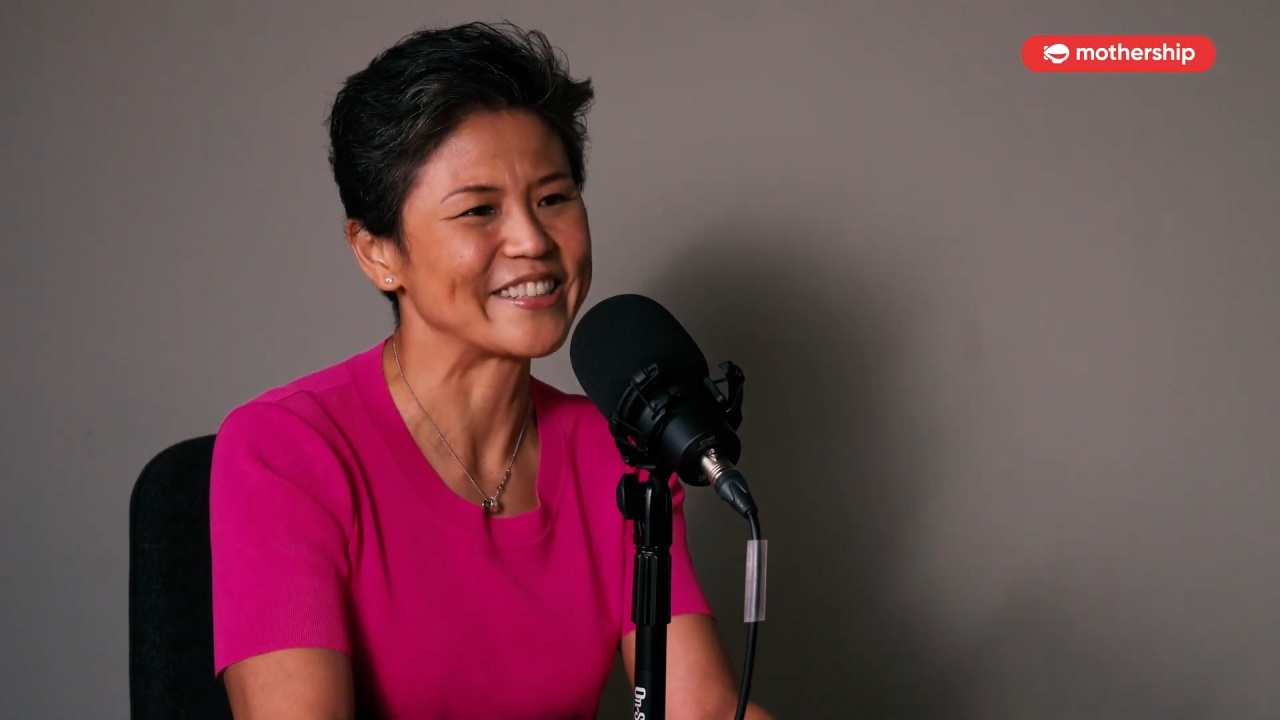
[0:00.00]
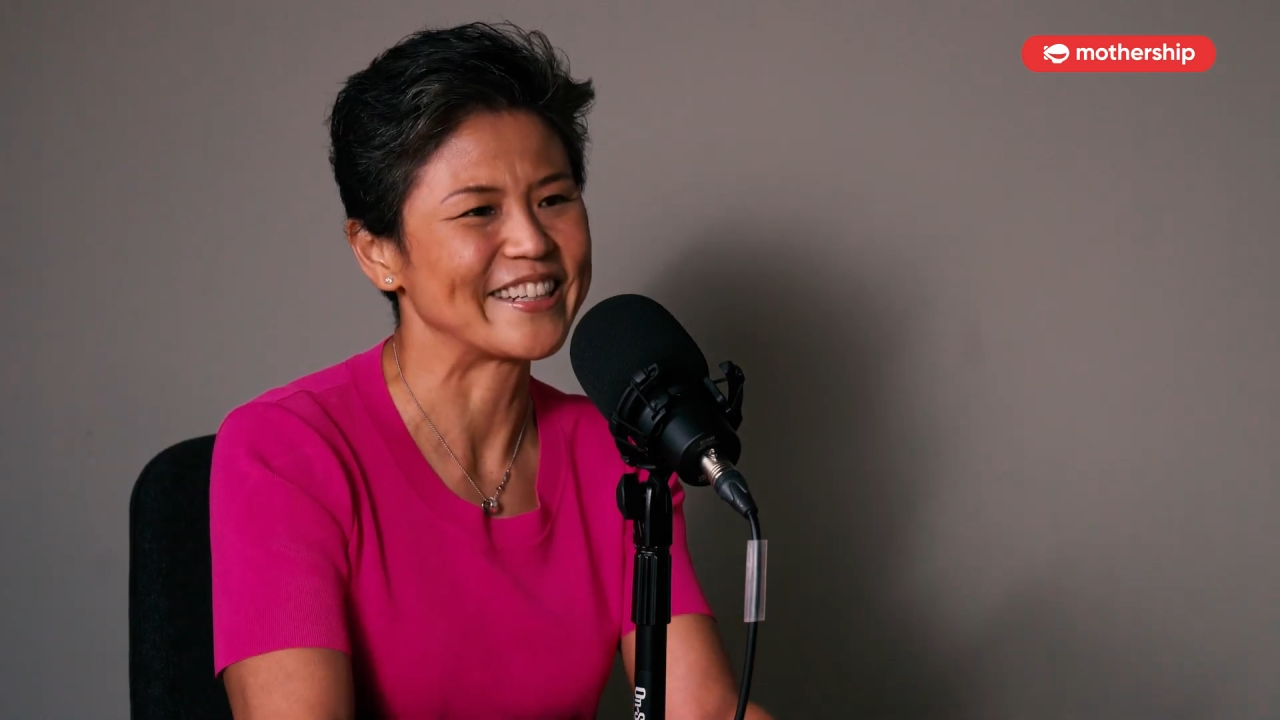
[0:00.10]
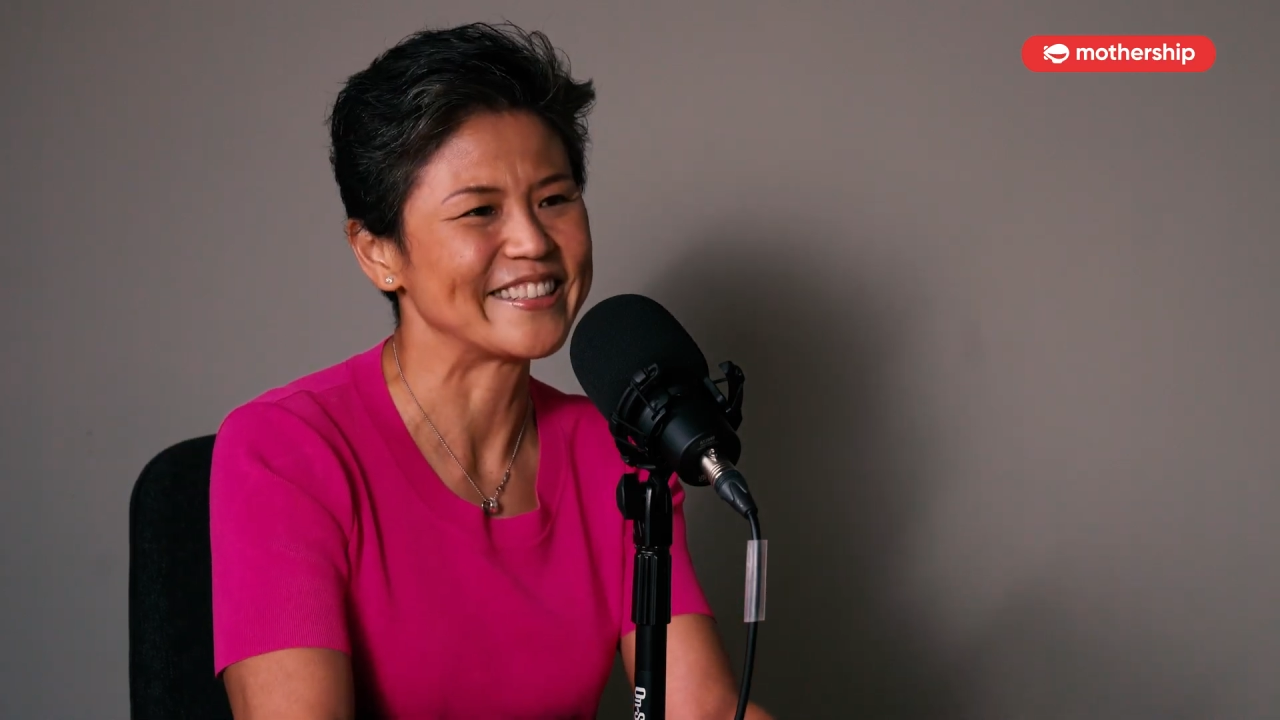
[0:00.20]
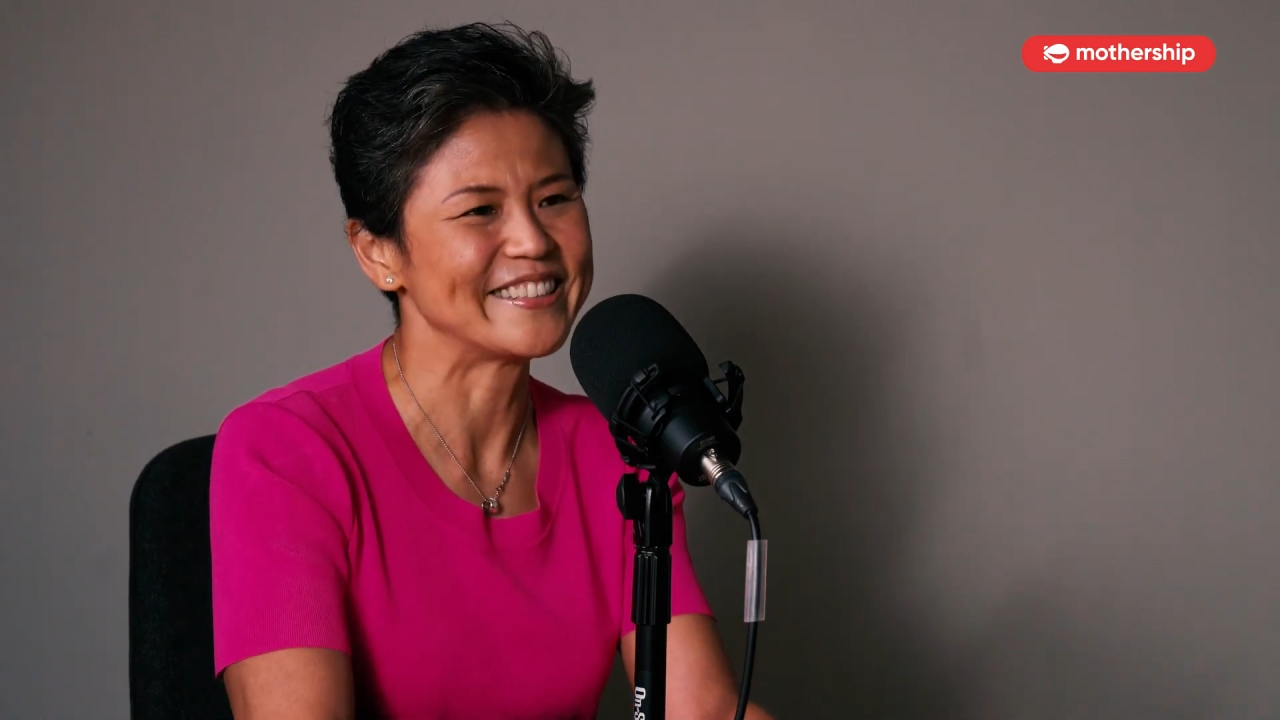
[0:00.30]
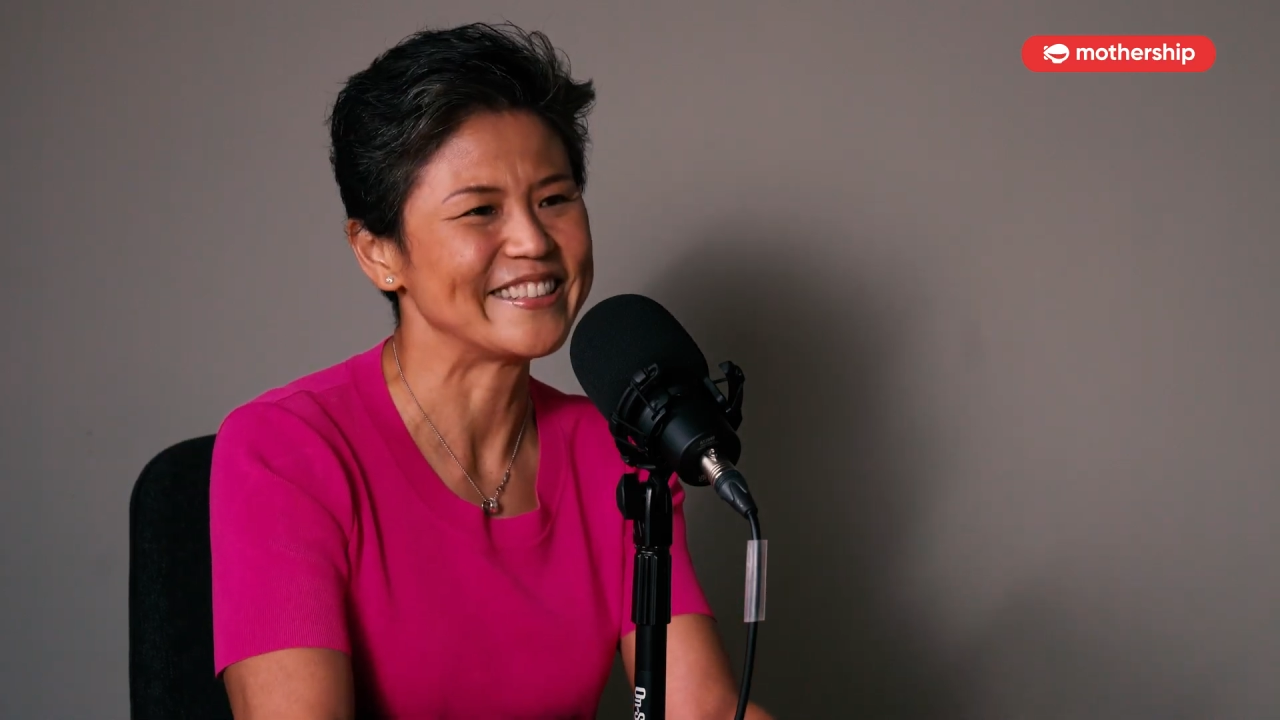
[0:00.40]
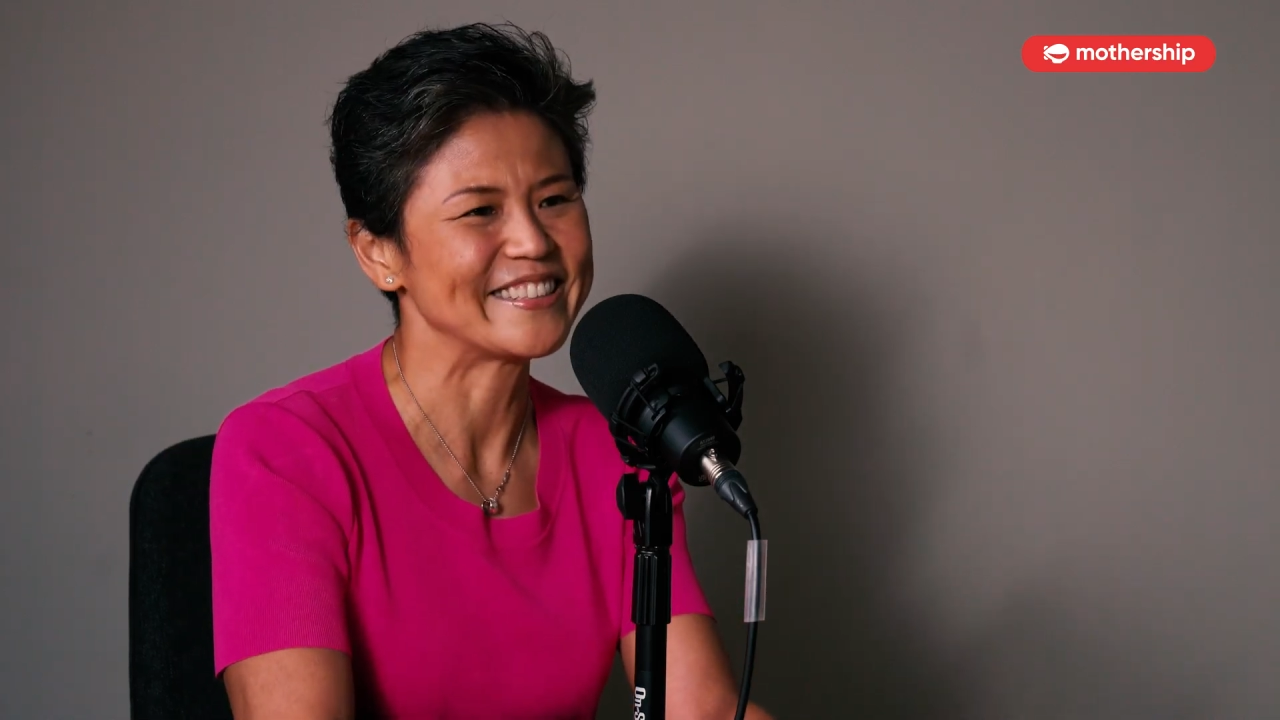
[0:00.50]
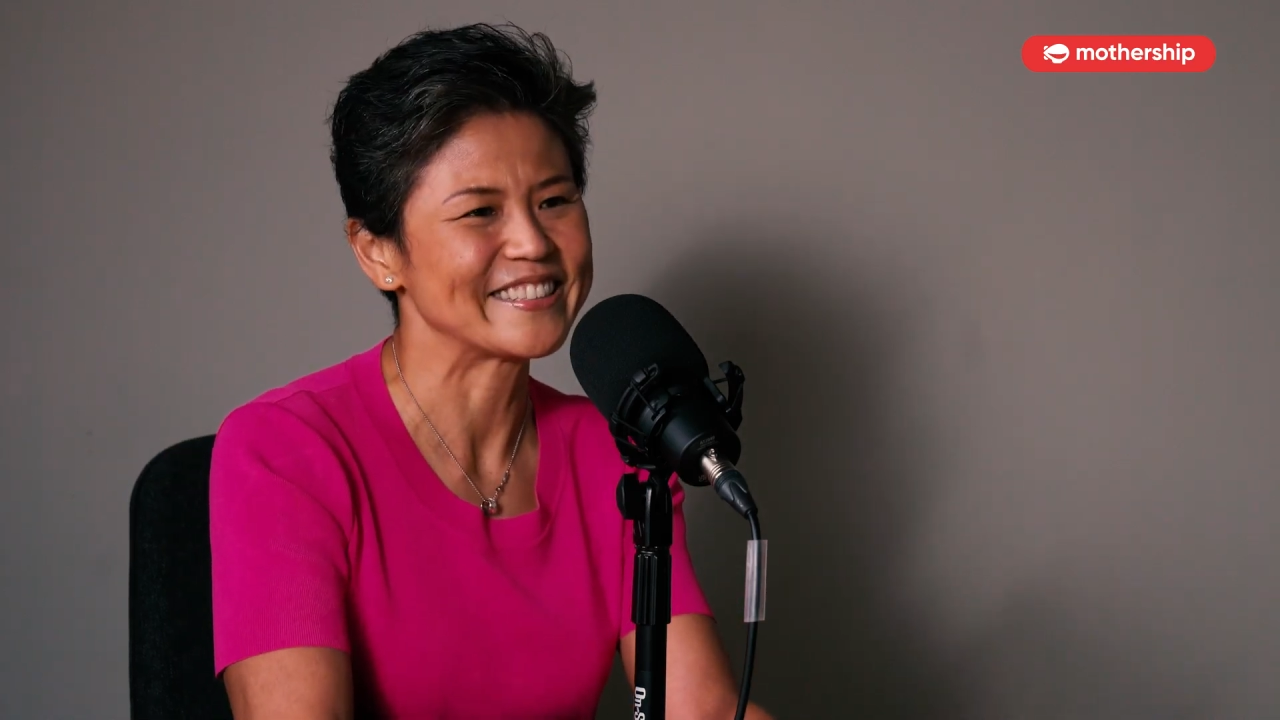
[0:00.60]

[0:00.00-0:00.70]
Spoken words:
done,